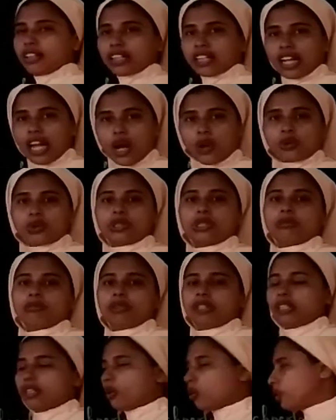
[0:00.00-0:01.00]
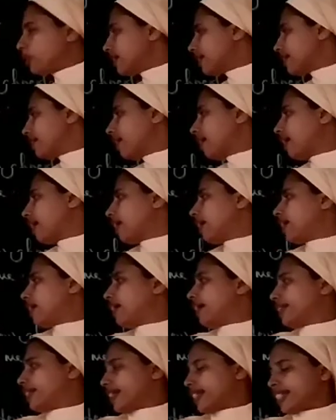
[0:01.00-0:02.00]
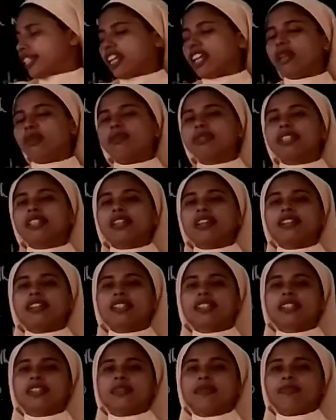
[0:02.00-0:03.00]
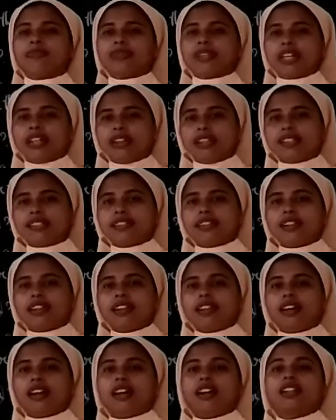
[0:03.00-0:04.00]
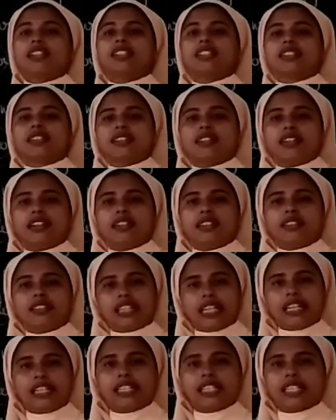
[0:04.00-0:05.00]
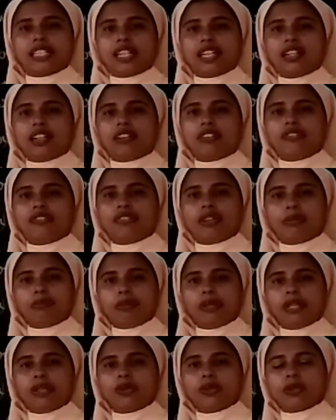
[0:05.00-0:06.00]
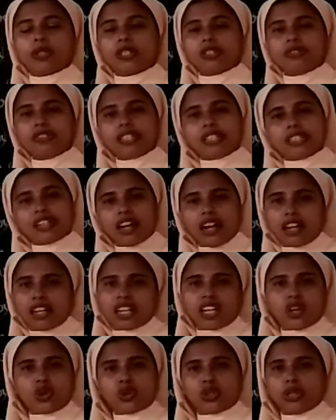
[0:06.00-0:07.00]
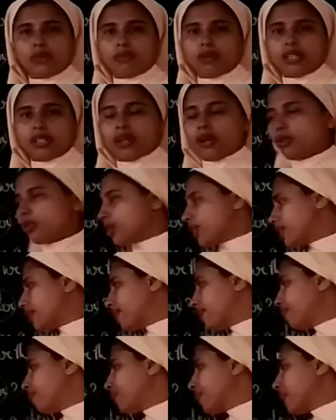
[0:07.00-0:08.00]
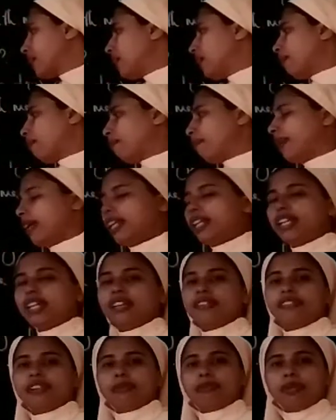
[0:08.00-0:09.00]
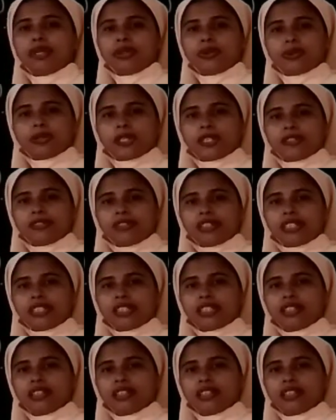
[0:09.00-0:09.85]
countable nouns. The same sense, little or the little will be used with uncountable nouns. Many will be used with